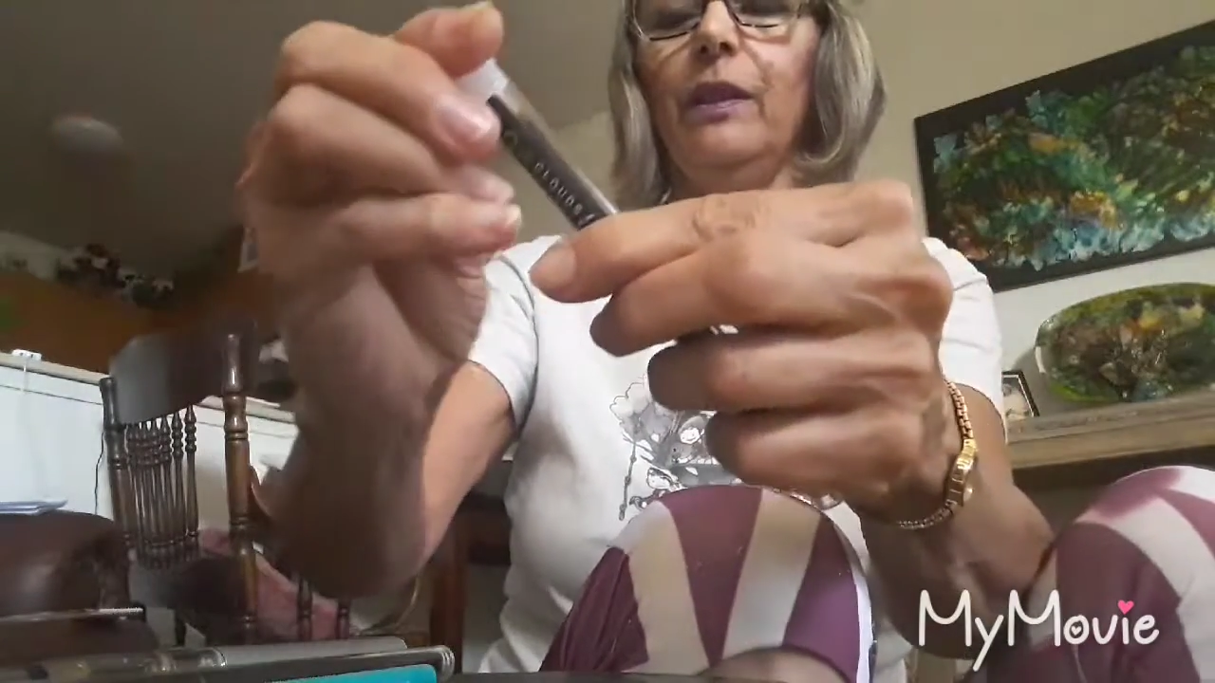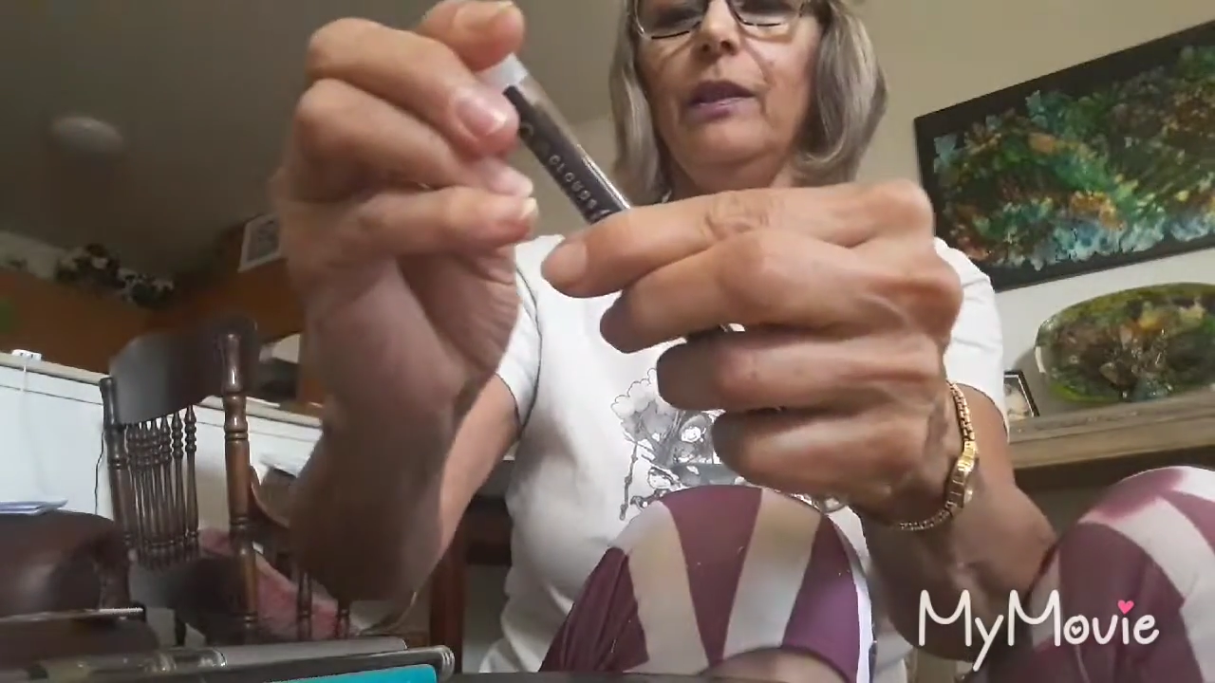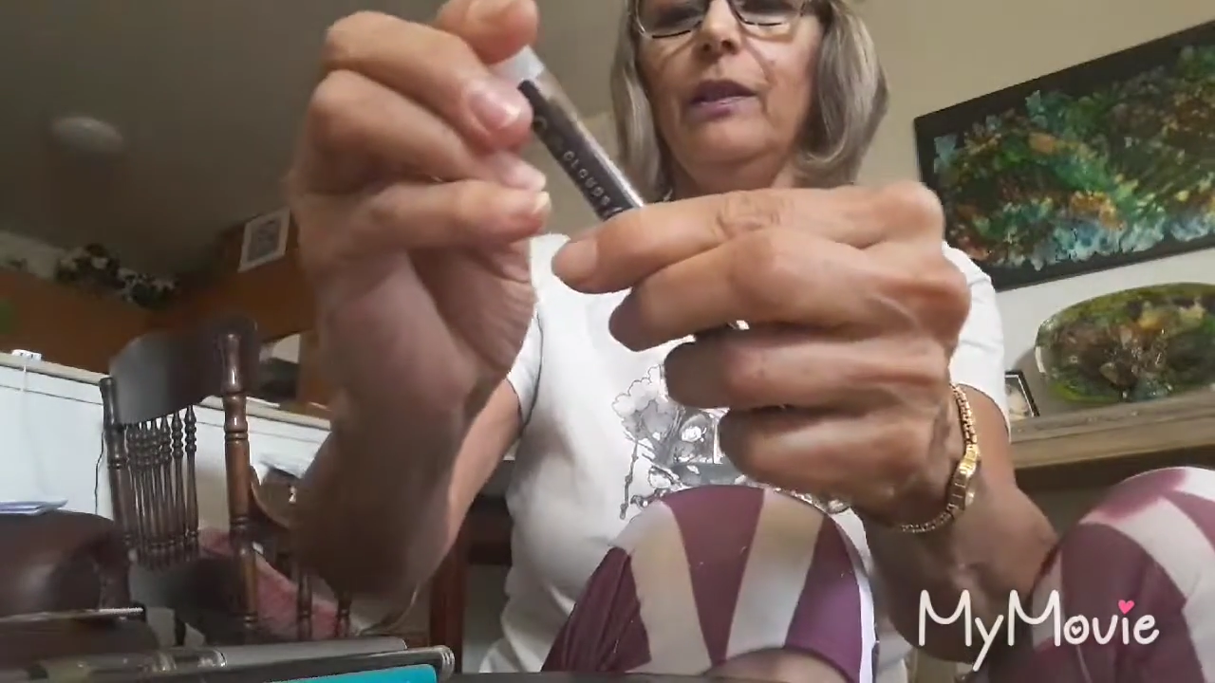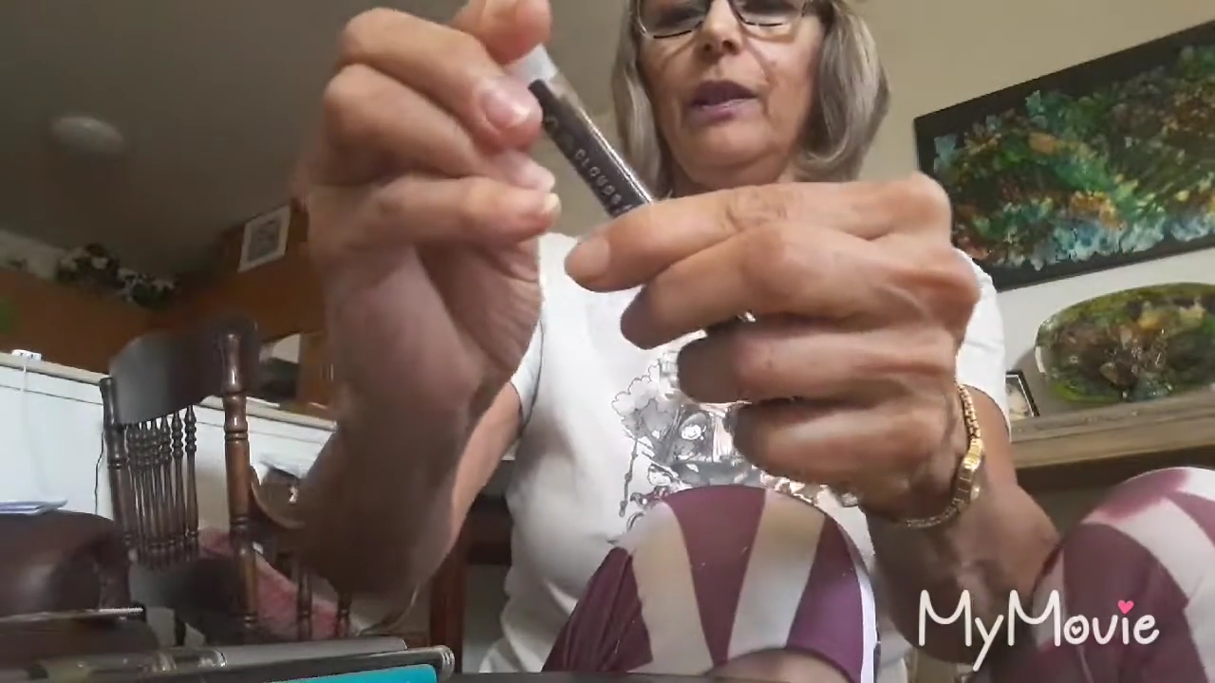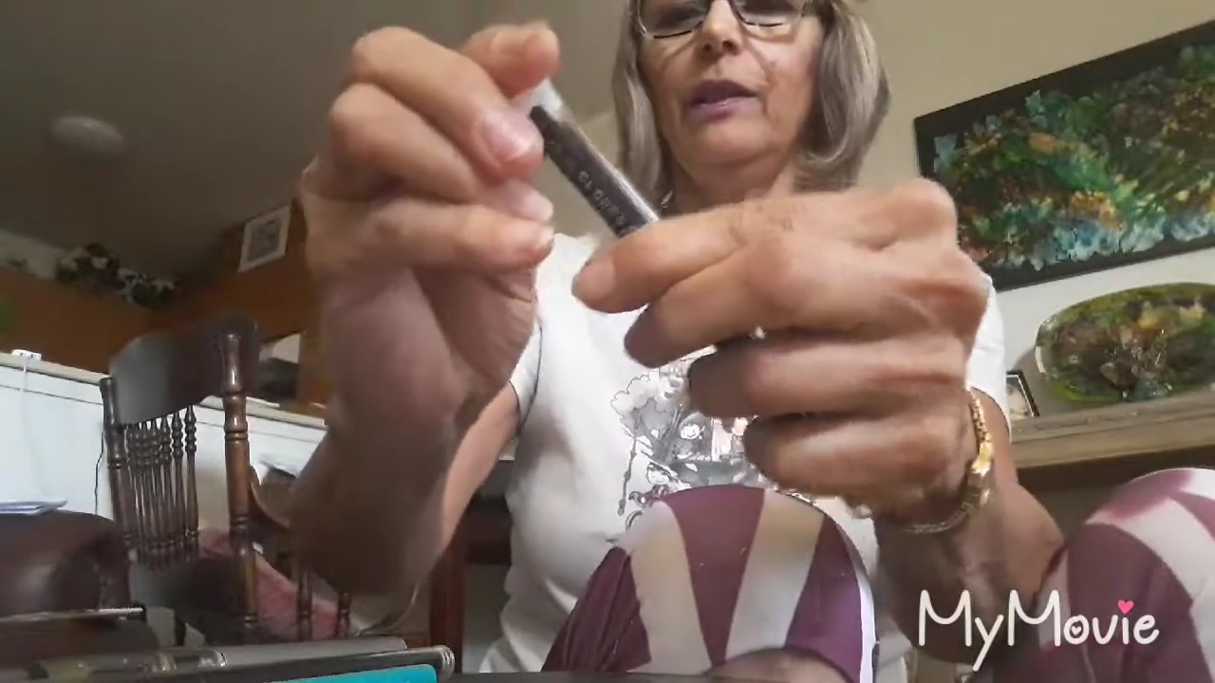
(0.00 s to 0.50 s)

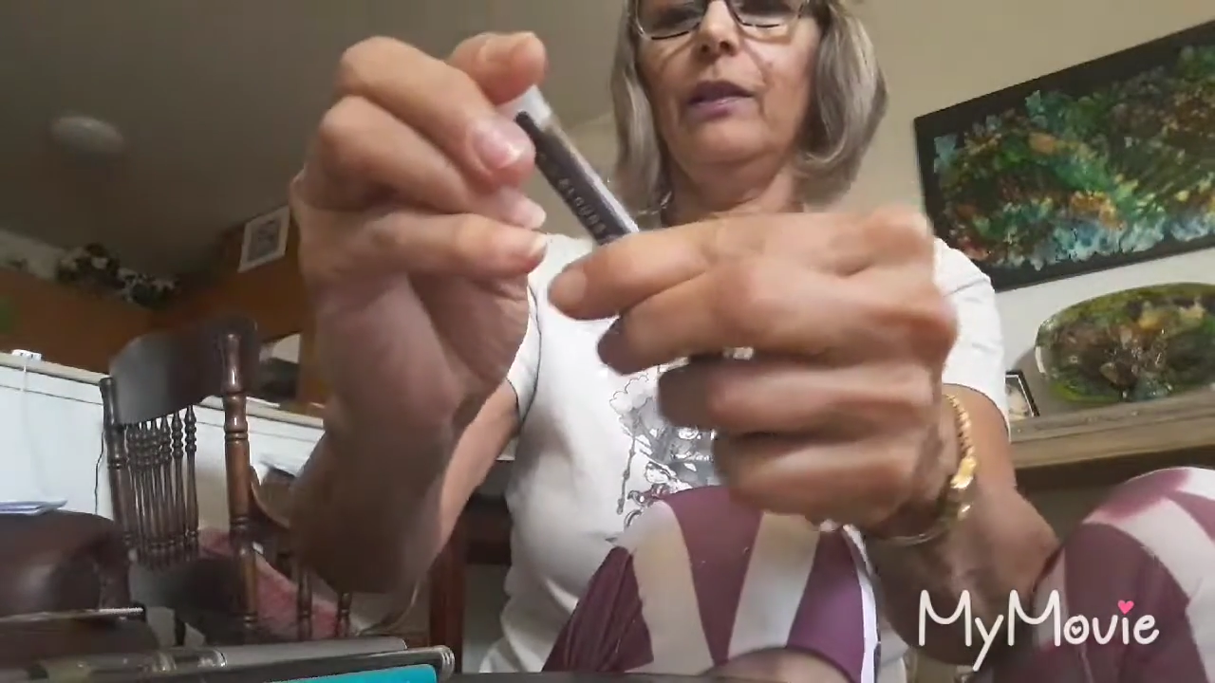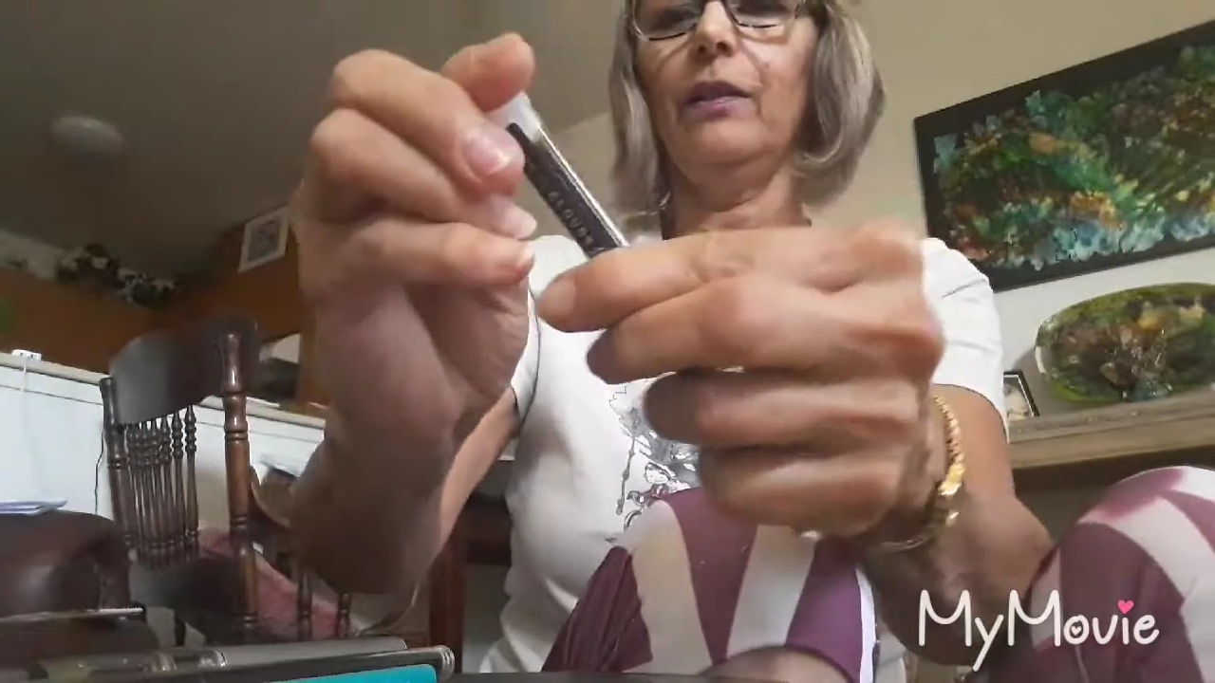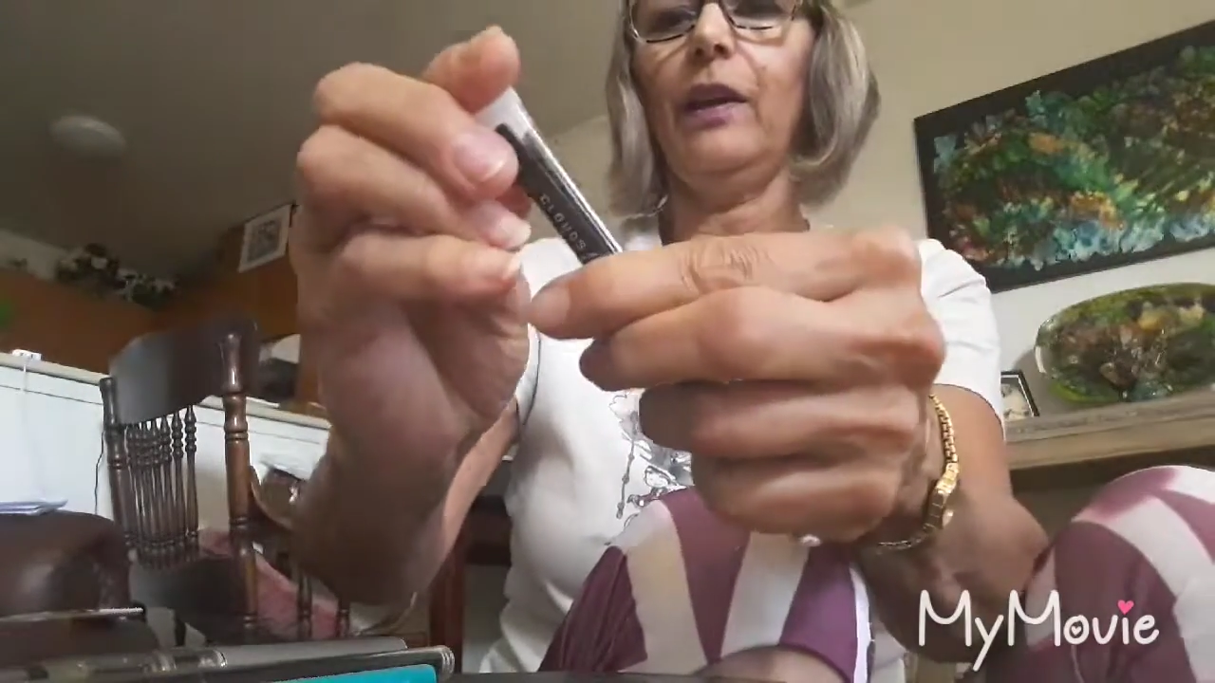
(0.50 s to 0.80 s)
yucky like the